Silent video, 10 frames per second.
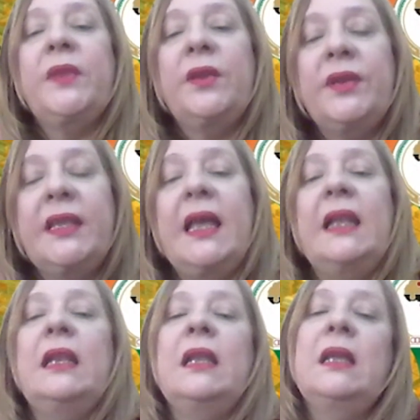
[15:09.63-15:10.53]

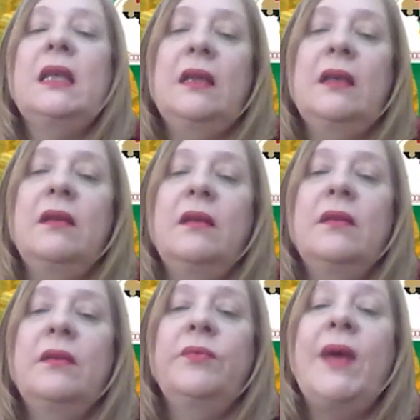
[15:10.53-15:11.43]
real
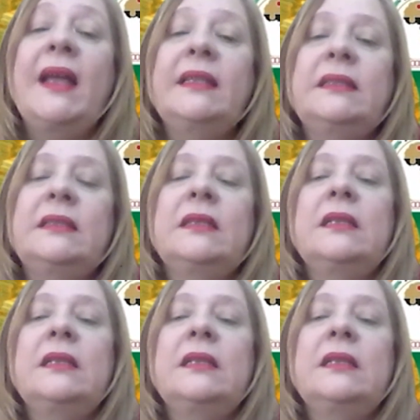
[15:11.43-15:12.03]
wide